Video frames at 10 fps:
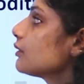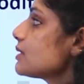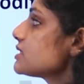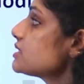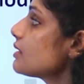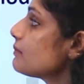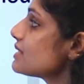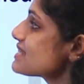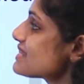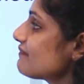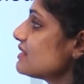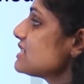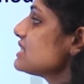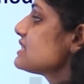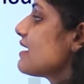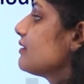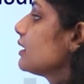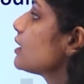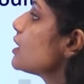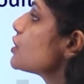Question number 77.
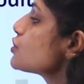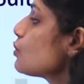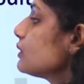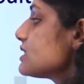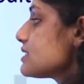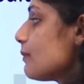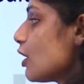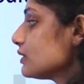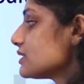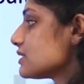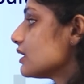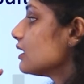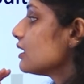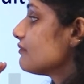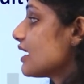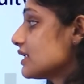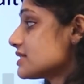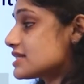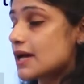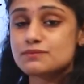So this is about the
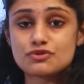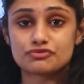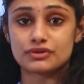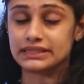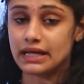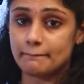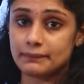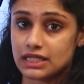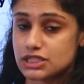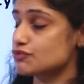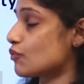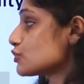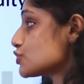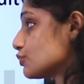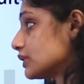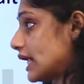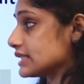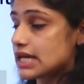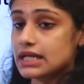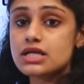various types of dumping. It is focused on
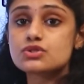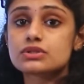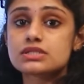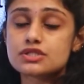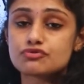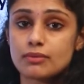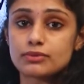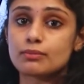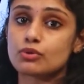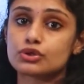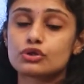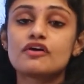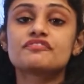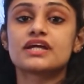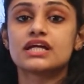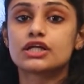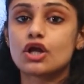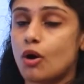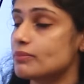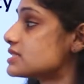that area. So this is from the module of
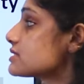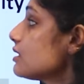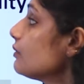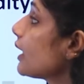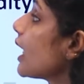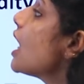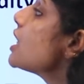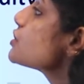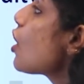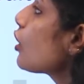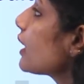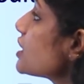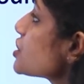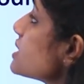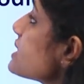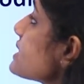economics. Okay. So occasional